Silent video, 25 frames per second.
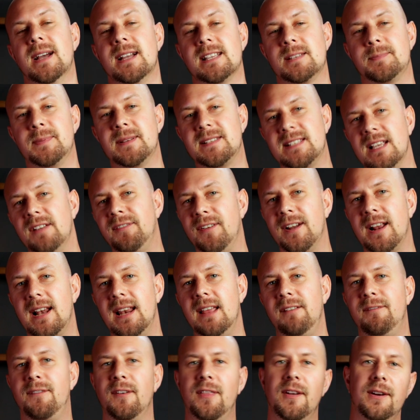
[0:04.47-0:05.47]

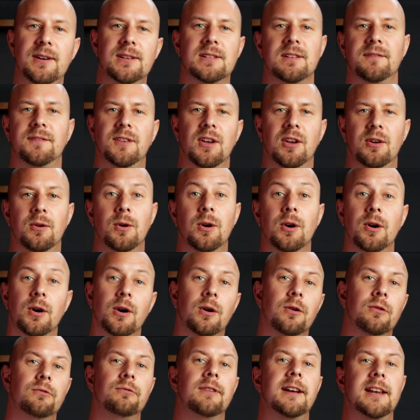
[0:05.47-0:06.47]
specifically for those of you who are
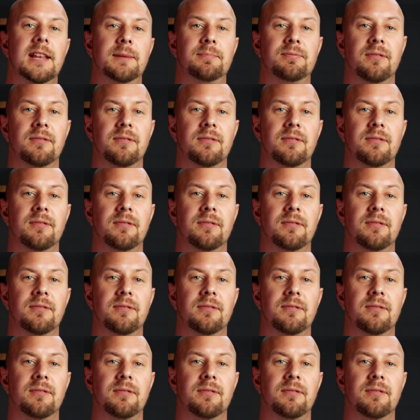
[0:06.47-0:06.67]
already